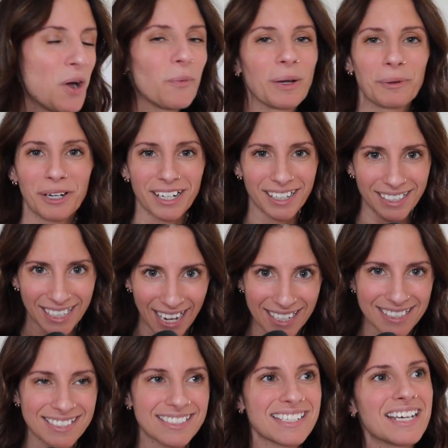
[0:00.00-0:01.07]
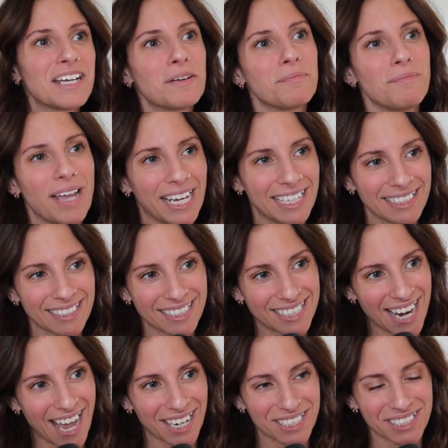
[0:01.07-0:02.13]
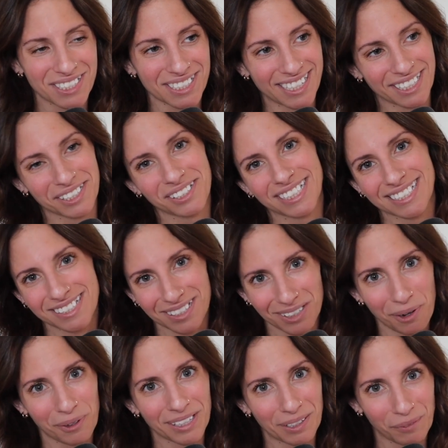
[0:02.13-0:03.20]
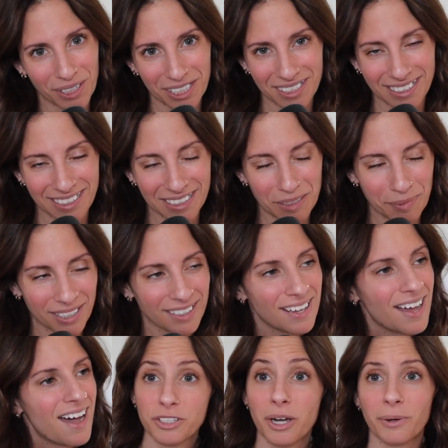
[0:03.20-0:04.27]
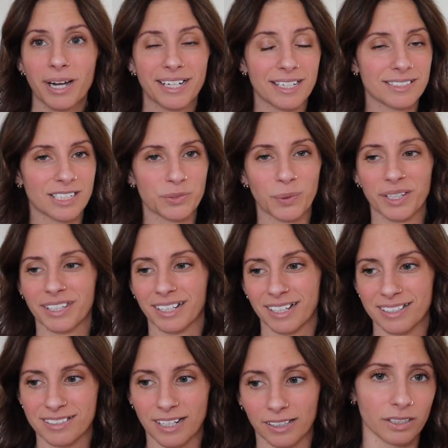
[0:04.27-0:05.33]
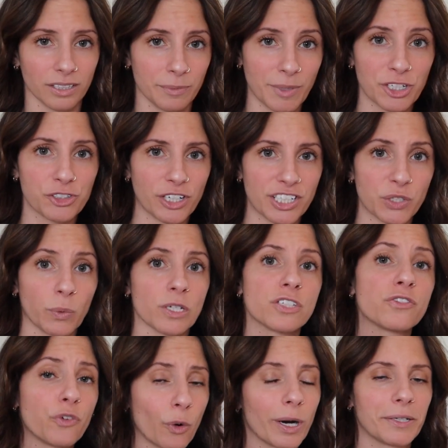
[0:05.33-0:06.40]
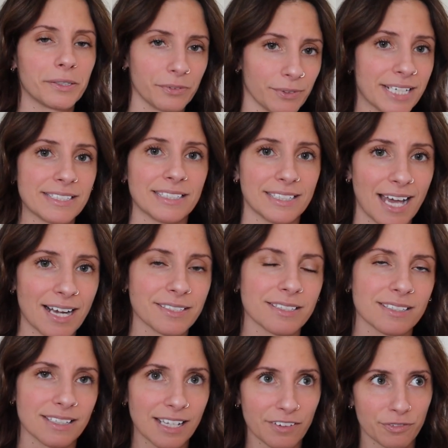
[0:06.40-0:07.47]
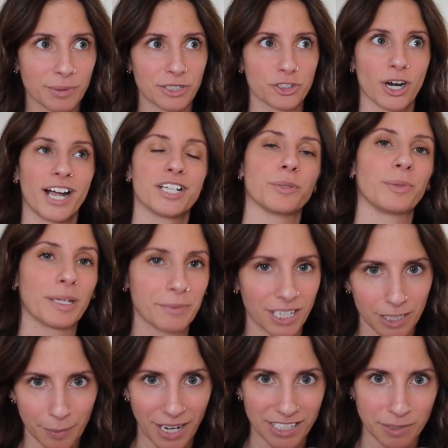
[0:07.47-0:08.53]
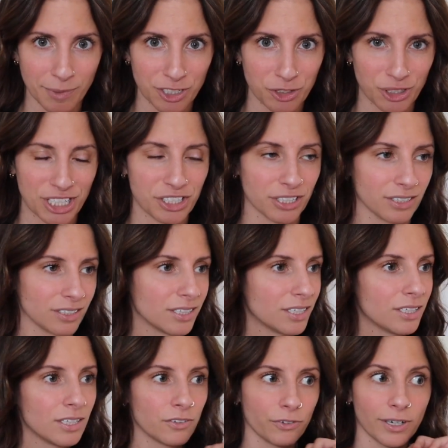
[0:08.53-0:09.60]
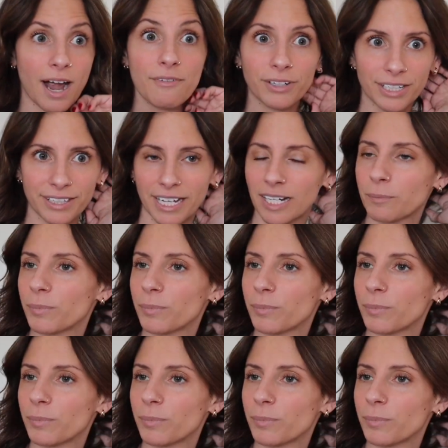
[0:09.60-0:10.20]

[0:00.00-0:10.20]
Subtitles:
We were against making the tax increase lower than what it needed to be. So I guess that's one thing, is that the administration was for raising taxes, and they've been trying to blame it on the past administration for everything.